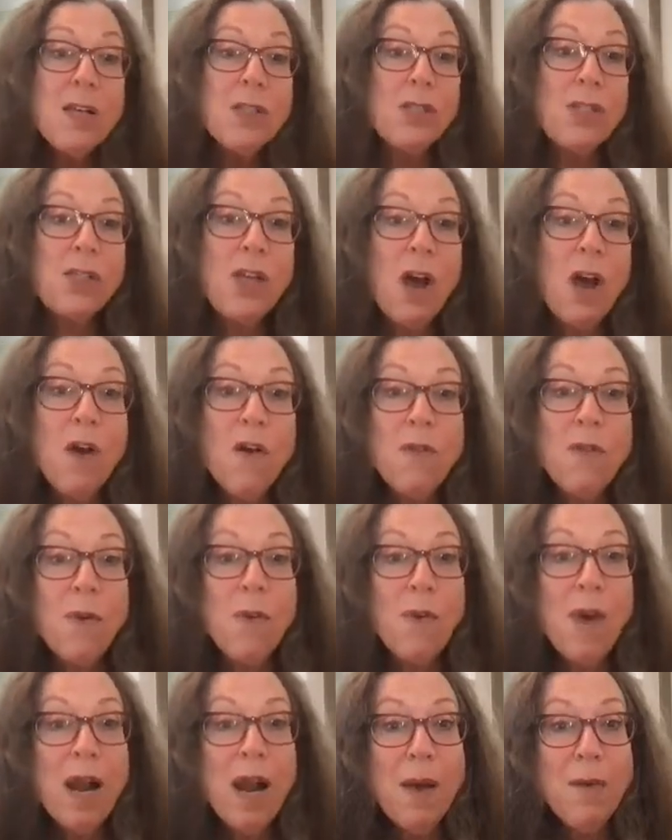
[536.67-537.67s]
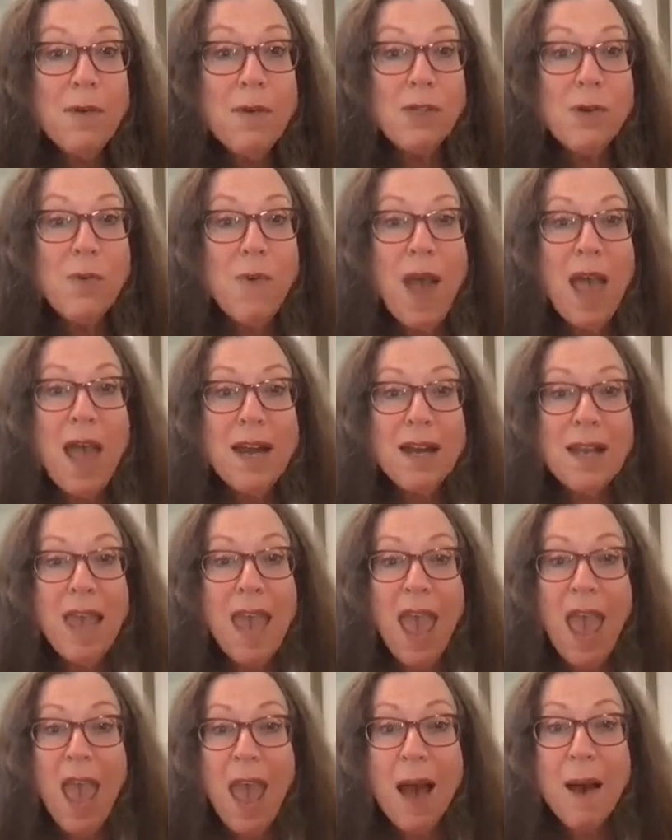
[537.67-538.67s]
So that when I was away at
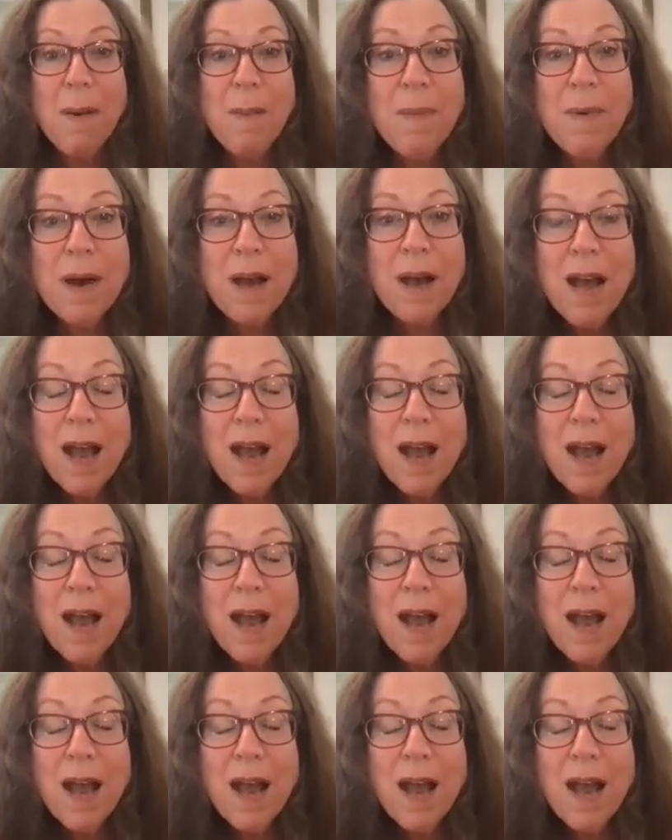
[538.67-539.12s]
camp,